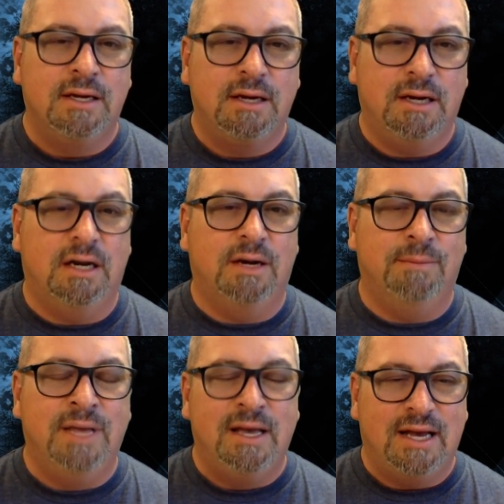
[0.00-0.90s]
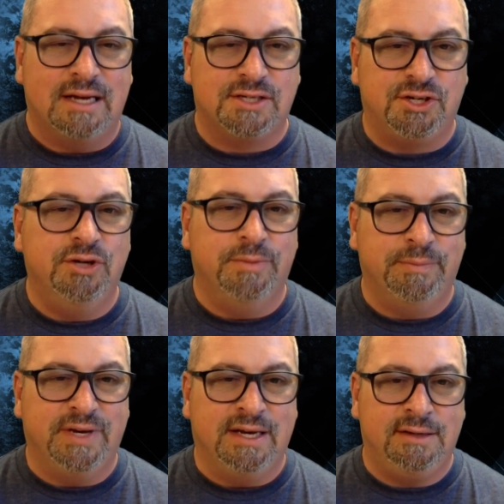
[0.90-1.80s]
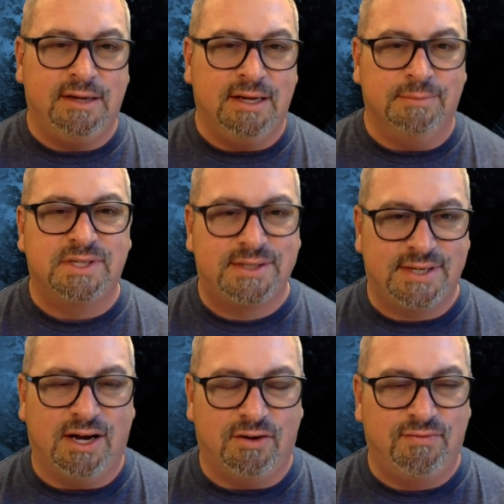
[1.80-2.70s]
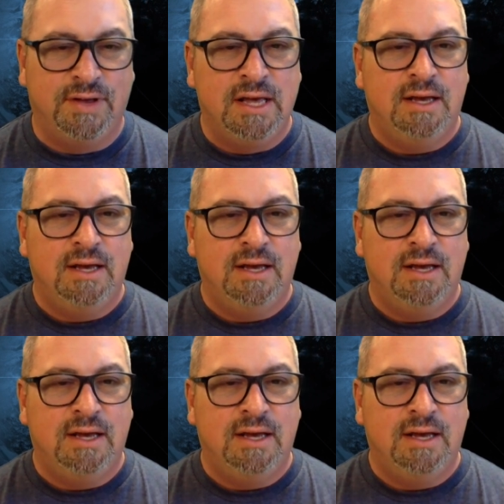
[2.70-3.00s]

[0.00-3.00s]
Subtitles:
come as a human being himself.